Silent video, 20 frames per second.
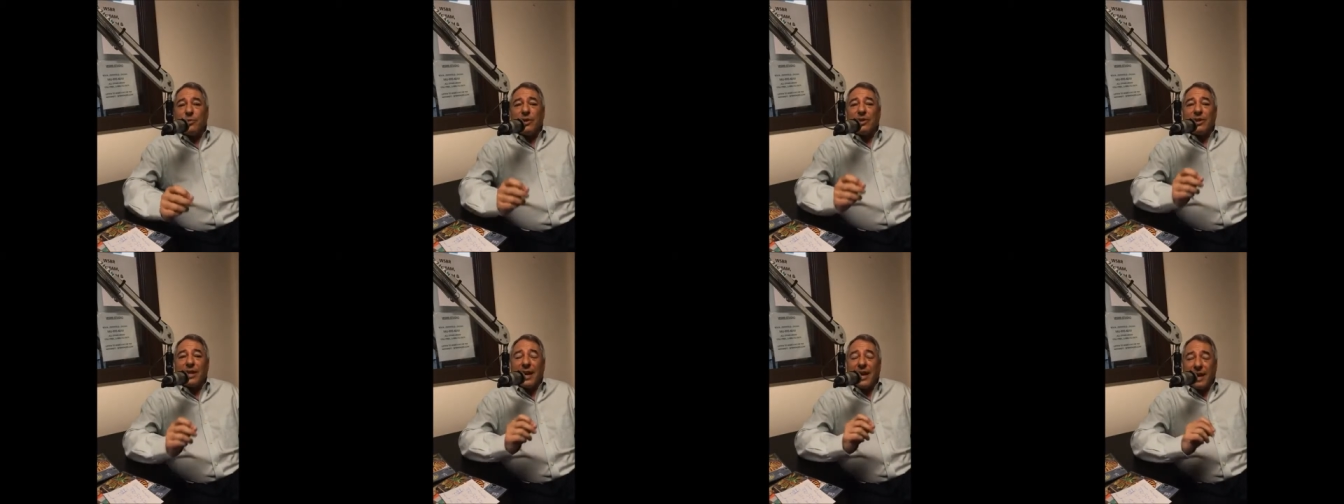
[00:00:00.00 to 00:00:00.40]

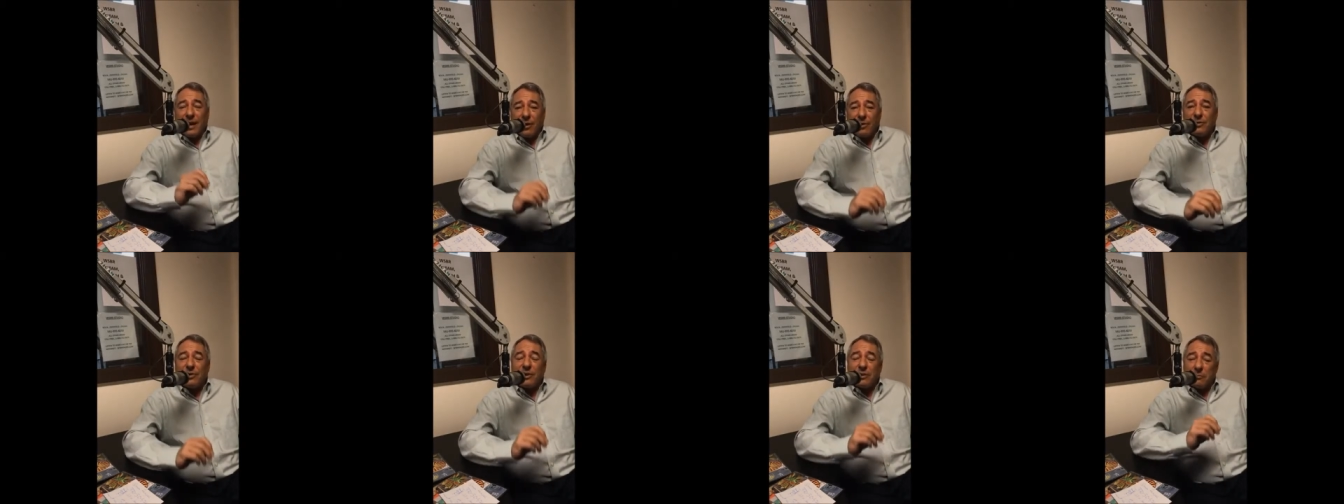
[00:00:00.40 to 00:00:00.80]

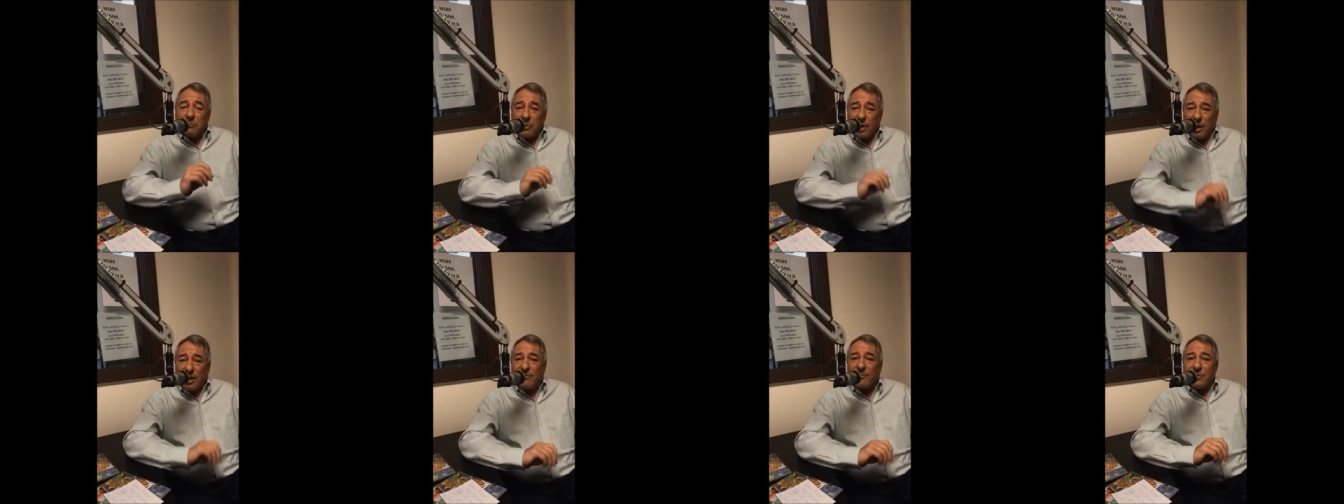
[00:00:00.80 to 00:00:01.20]
without
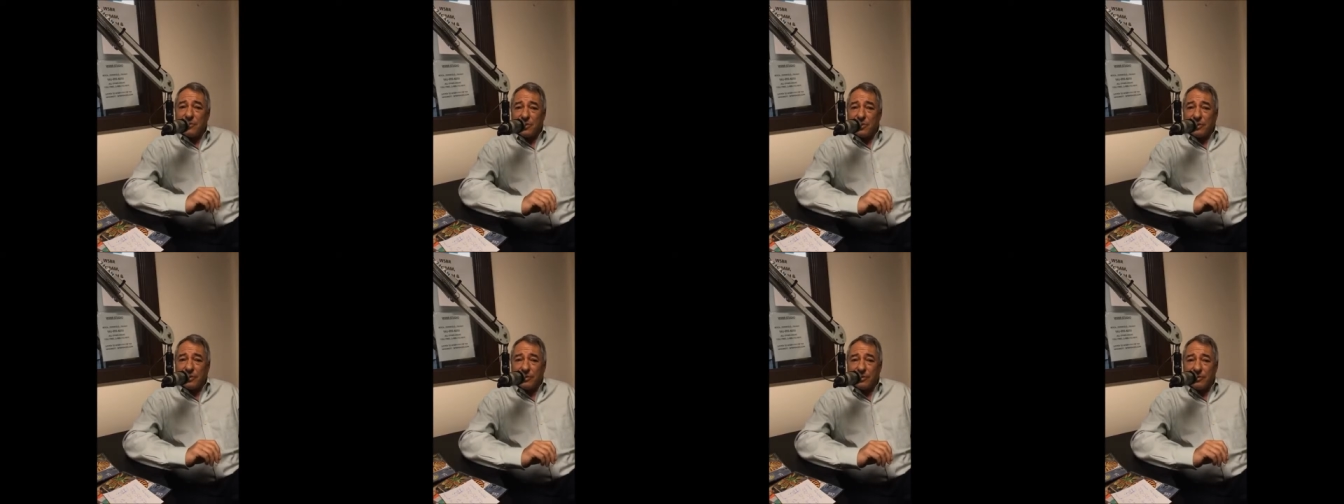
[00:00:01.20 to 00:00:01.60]

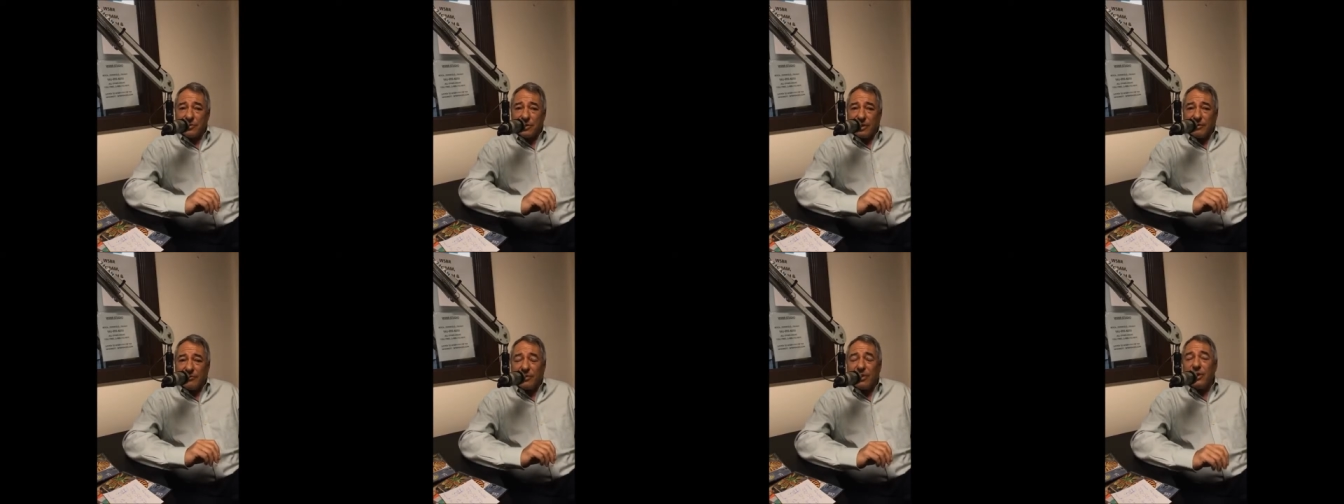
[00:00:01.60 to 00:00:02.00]
impoverishing
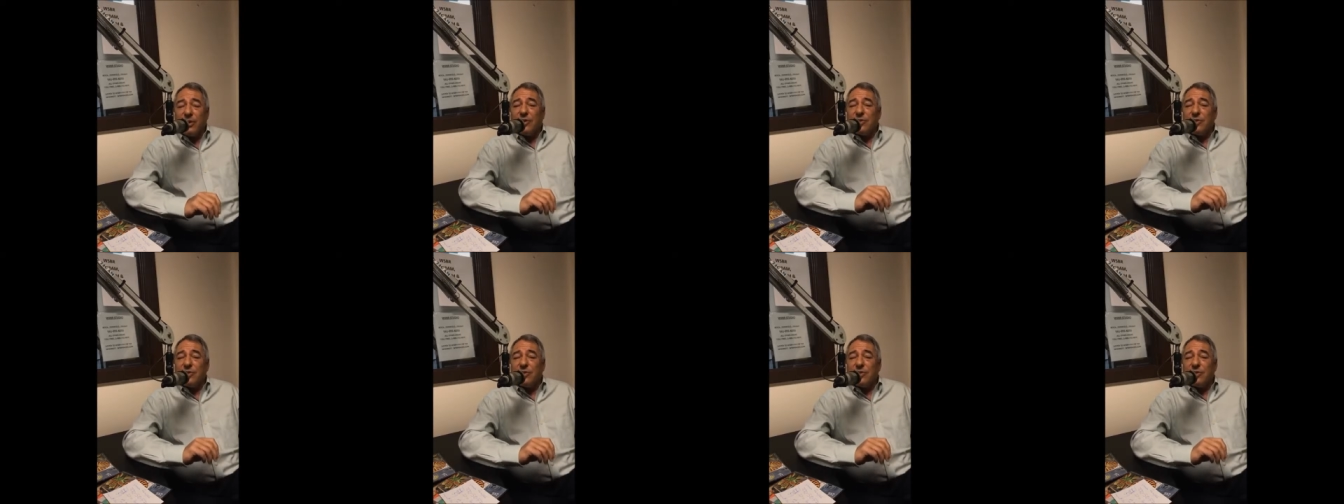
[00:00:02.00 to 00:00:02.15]
yourself.